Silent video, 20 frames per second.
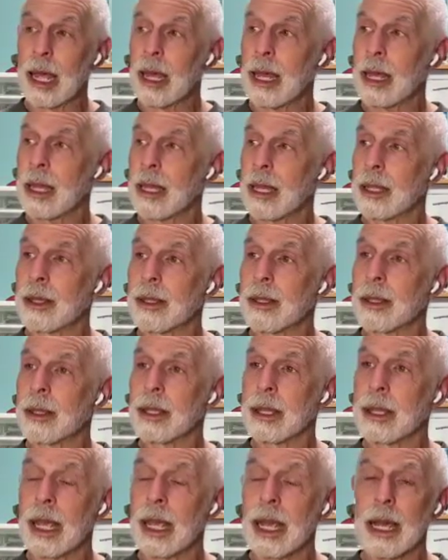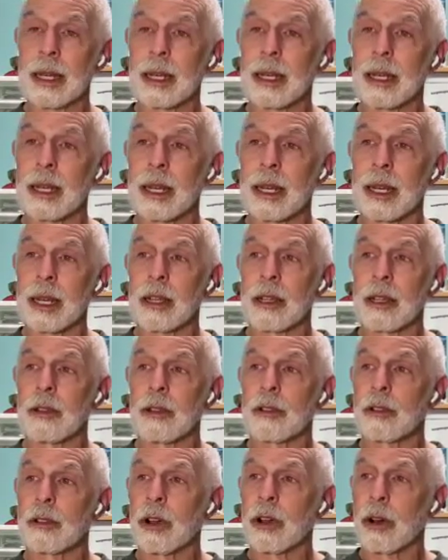and yet
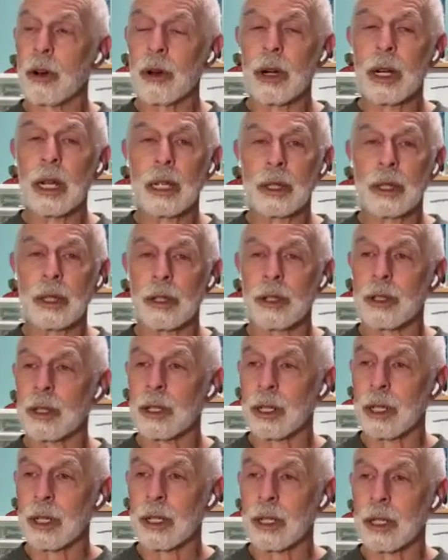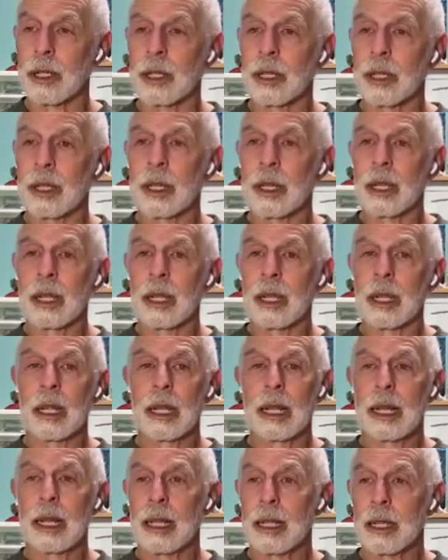totally understood
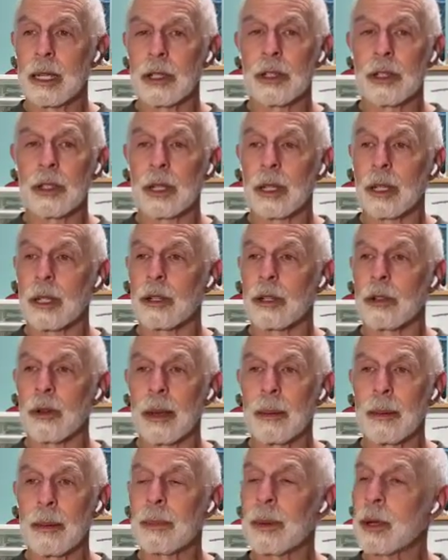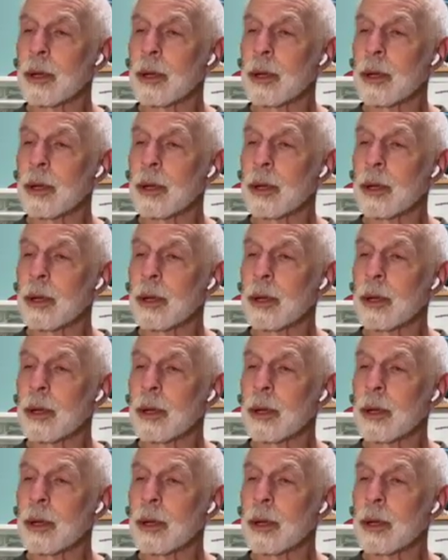his dream.